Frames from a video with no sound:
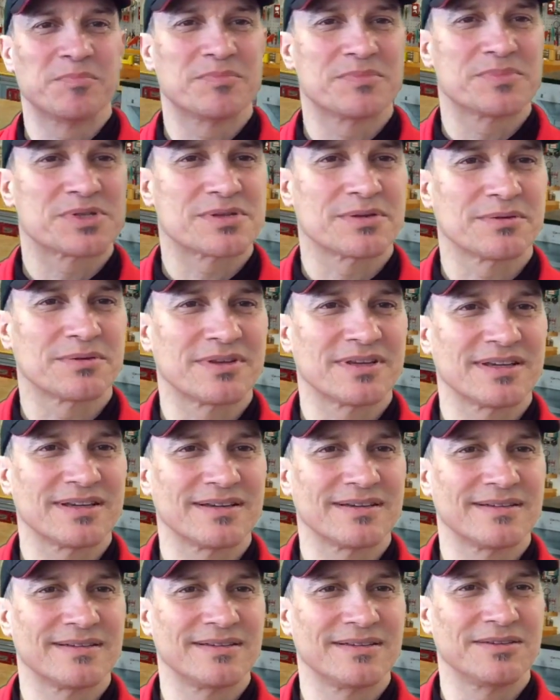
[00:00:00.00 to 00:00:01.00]
so
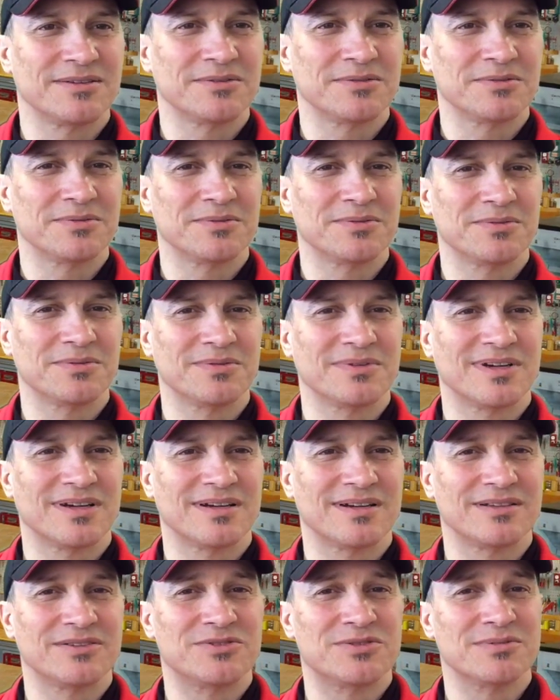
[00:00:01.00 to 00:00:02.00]
that you
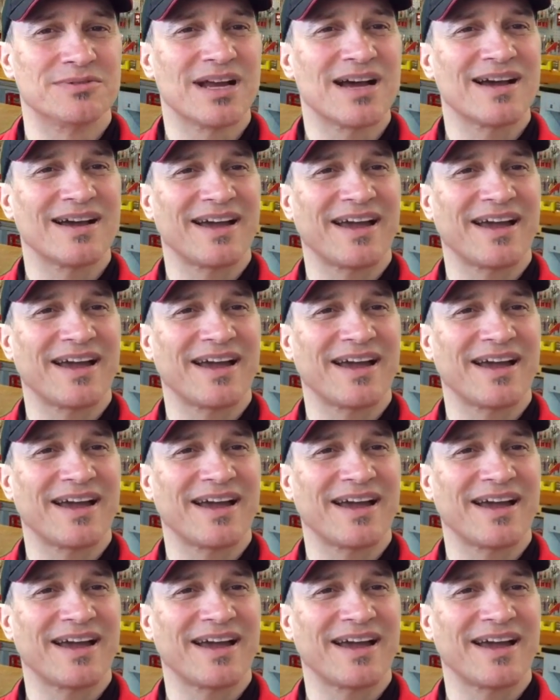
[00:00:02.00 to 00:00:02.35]
do not